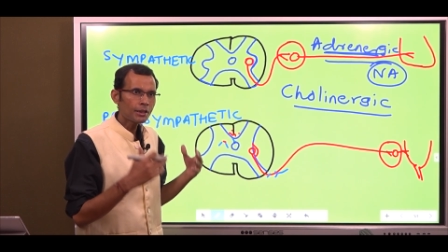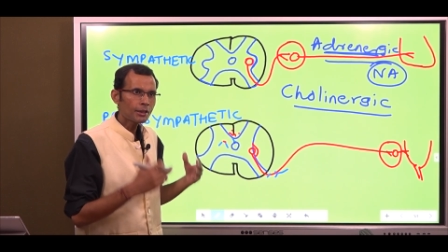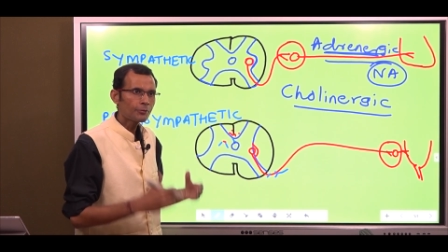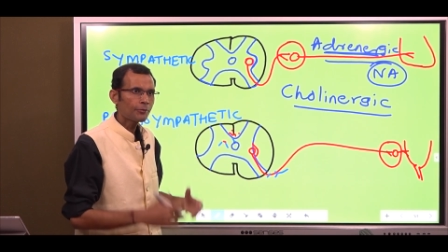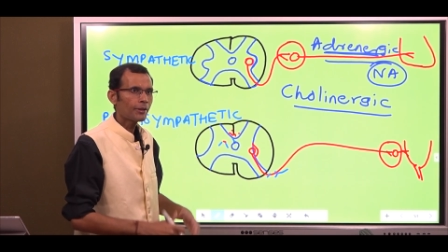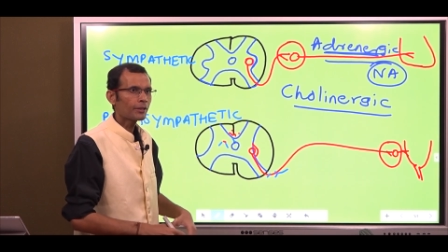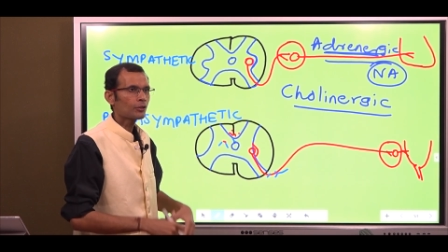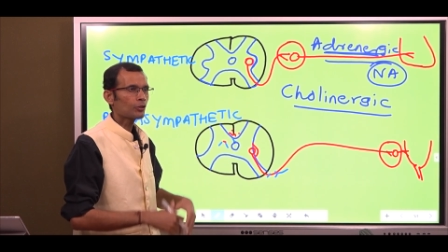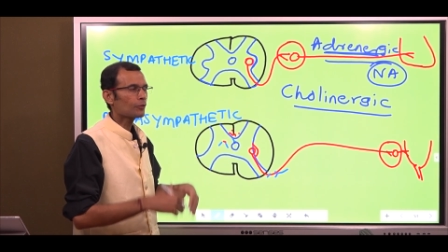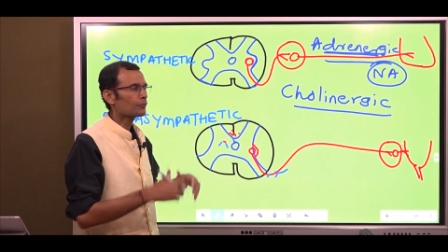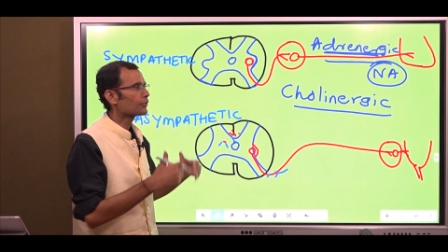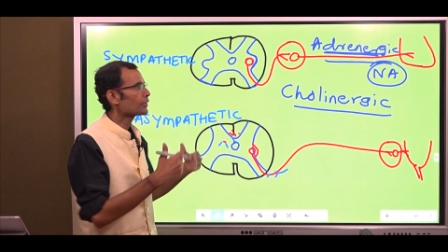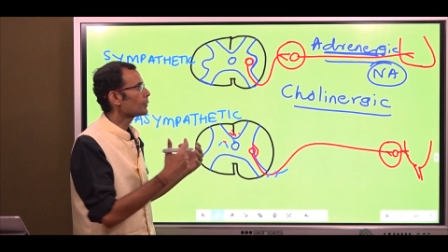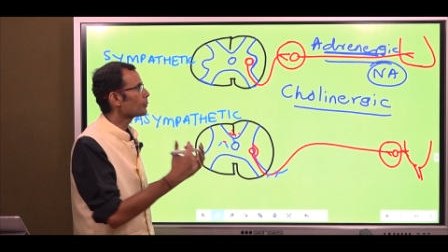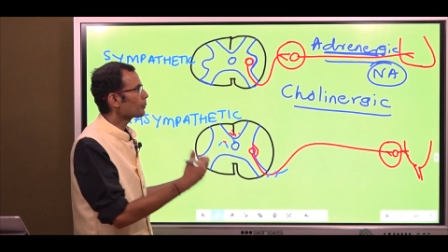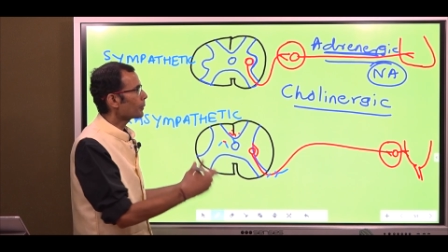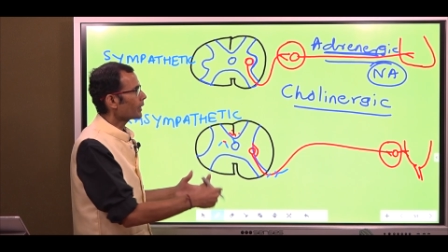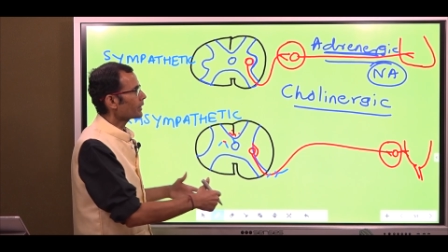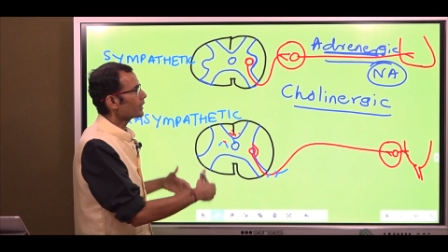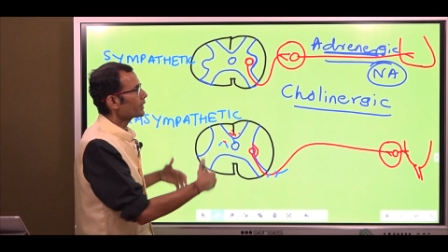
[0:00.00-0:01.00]
effect of
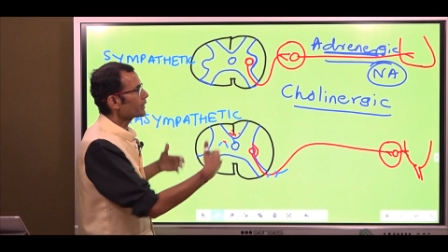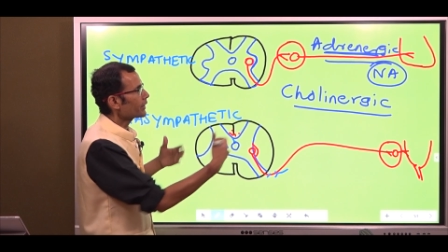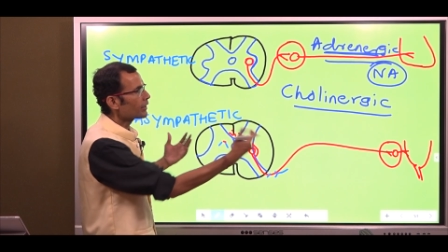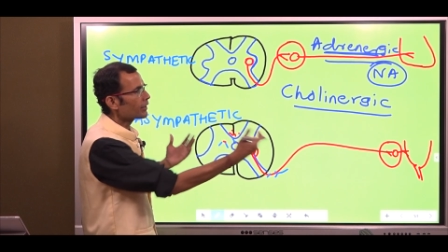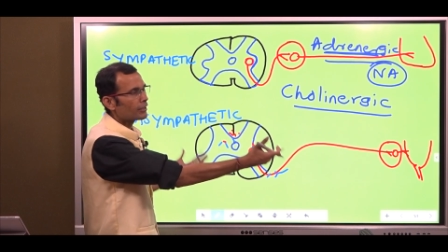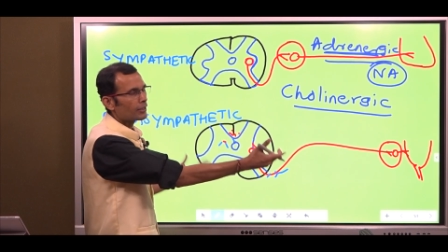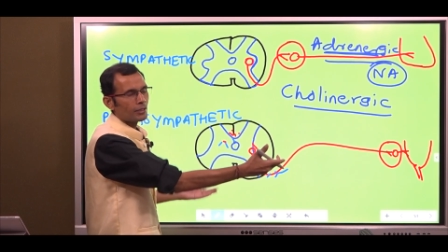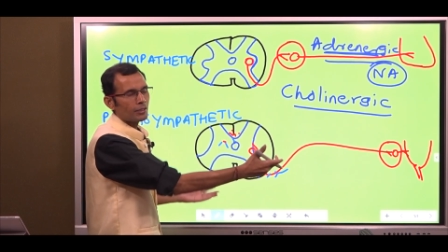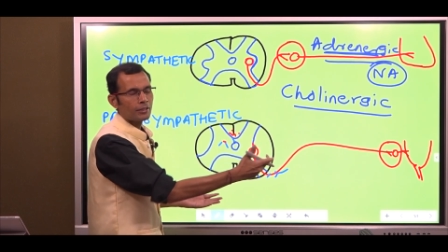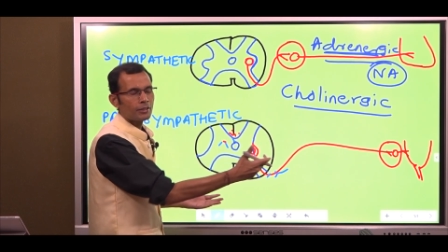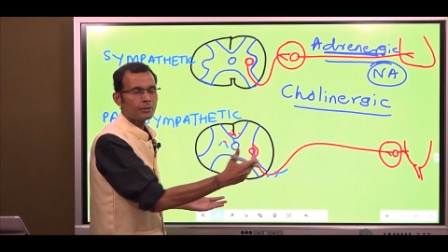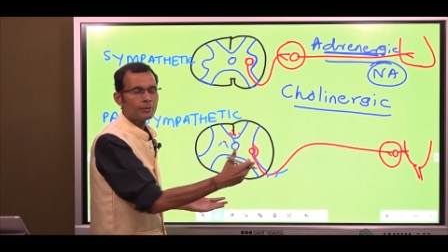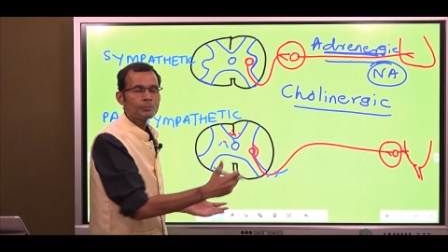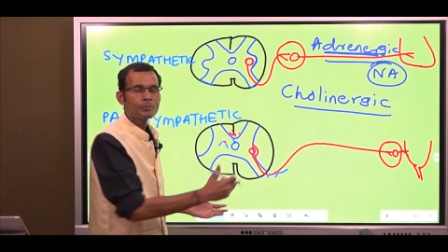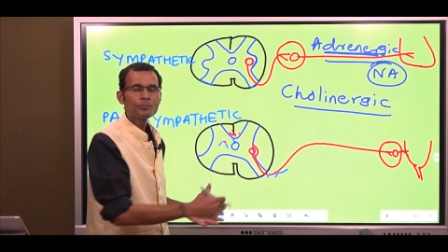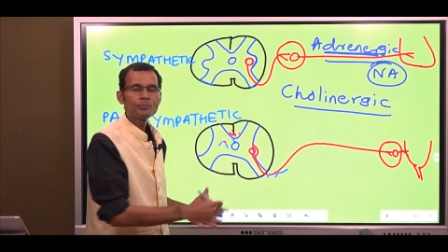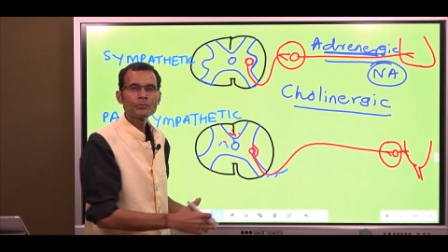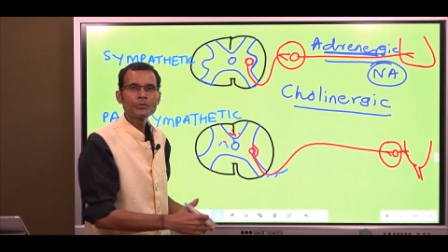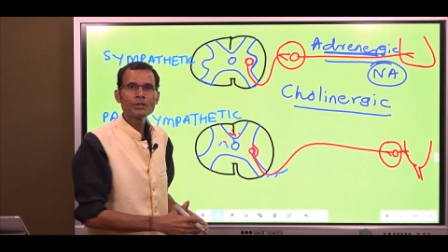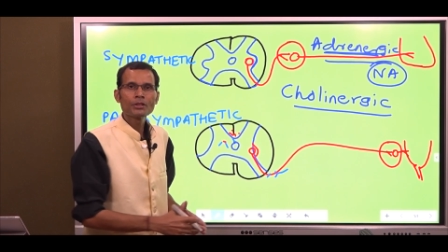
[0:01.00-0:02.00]
sympathetic uh,
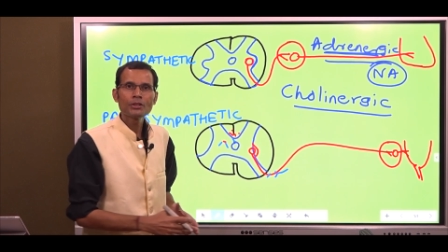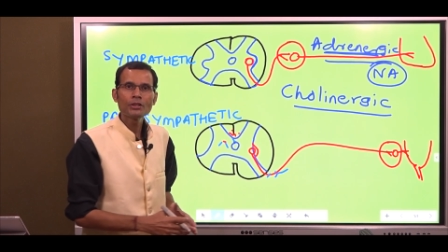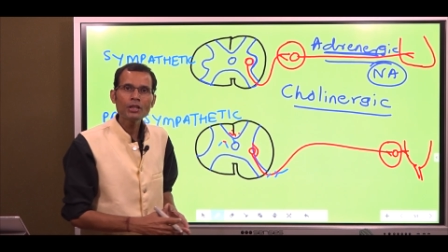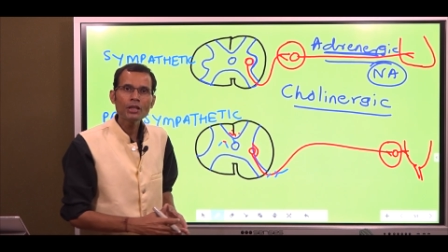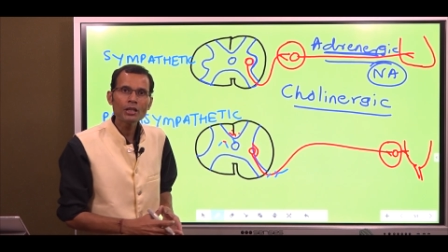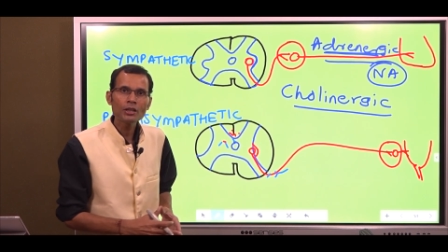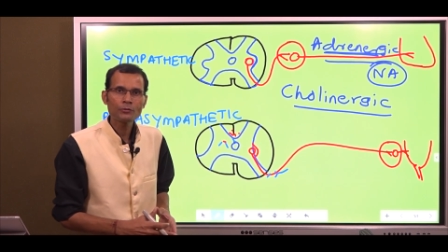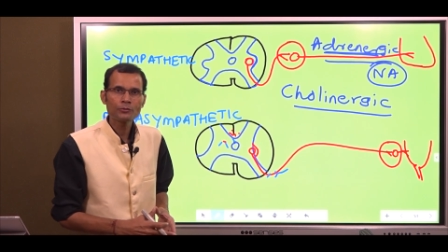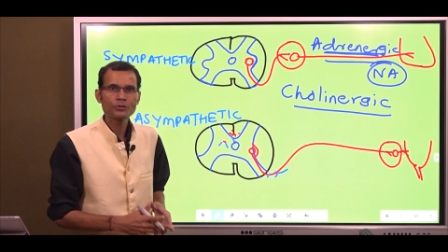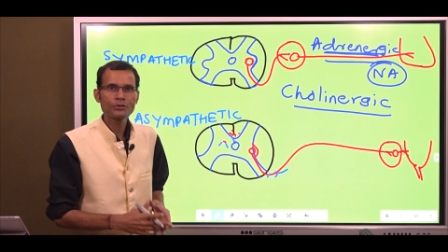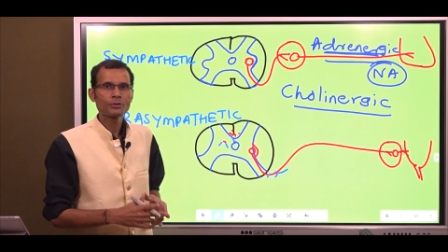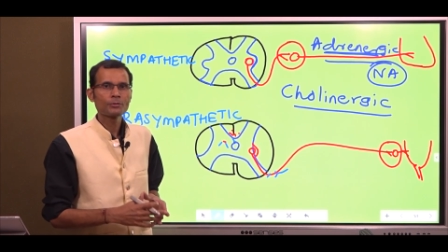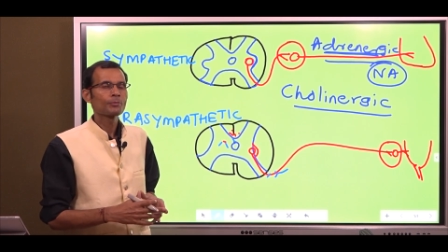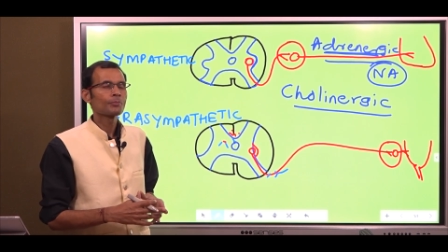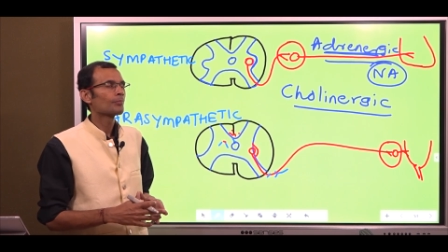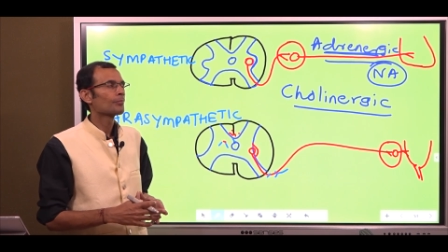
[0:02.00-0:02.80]
nerves,